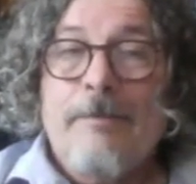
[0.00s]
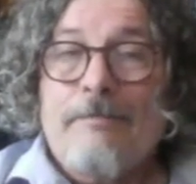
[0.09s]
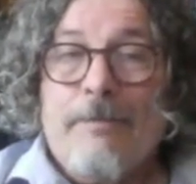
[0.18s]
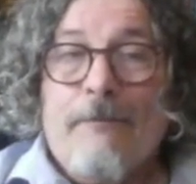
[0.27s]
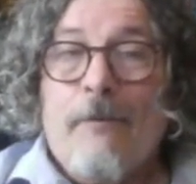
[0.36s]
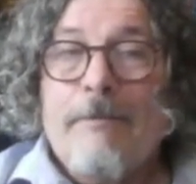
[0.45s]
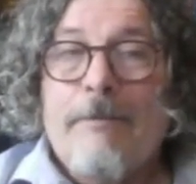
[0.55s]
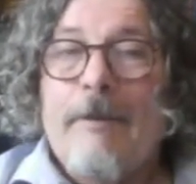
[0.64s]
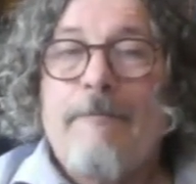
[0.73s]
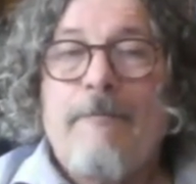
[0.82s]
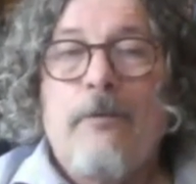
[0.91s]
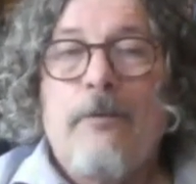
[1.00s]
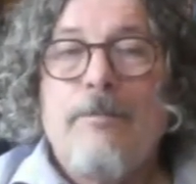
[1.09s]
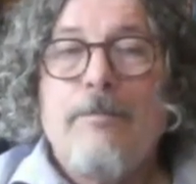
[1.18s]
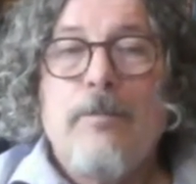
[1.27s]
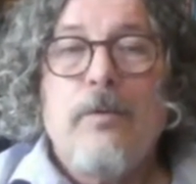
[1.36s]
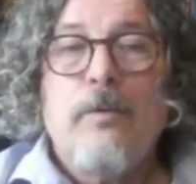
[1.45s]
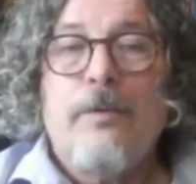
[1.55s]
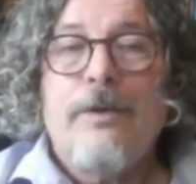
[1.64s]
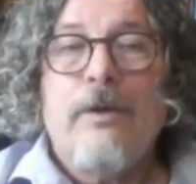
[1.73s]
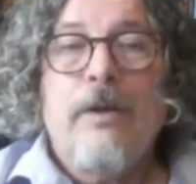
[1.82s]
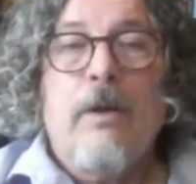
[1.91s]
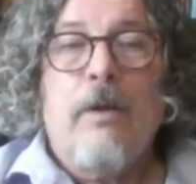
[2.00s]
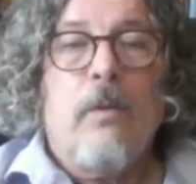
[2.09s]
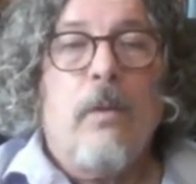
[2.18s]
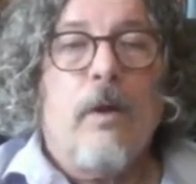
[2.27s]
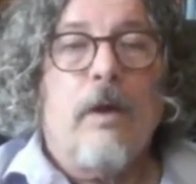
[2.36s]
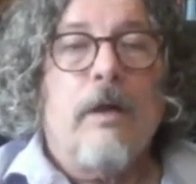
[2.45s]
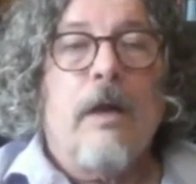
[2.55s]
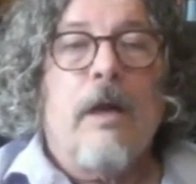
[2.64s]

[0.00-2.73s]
performed on a full moon, or